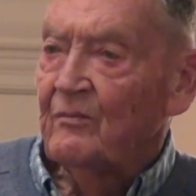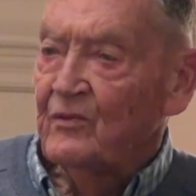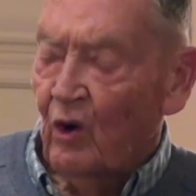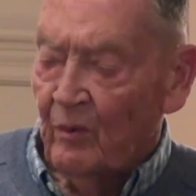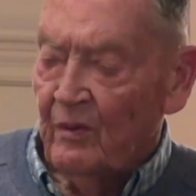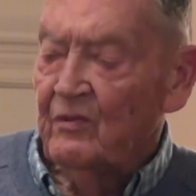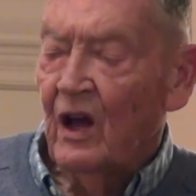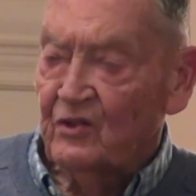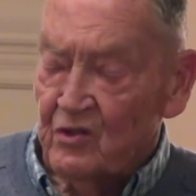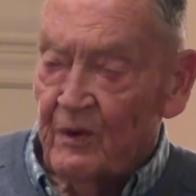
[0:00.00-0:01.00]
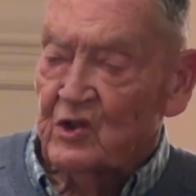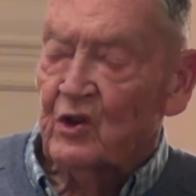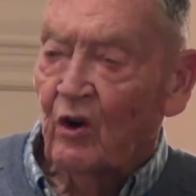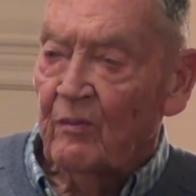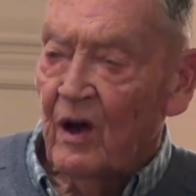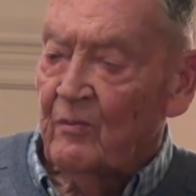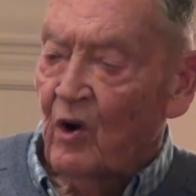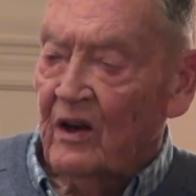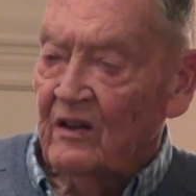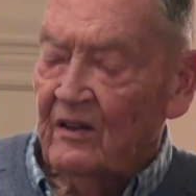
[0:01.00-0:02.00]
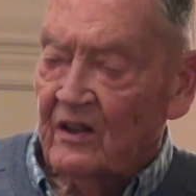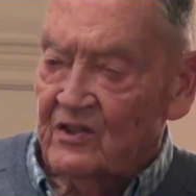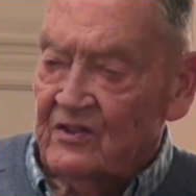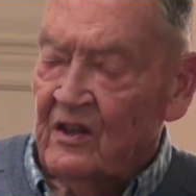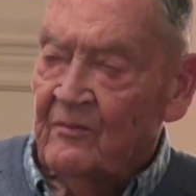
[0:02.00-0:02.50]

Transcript: total, but not so much total bond market indexes,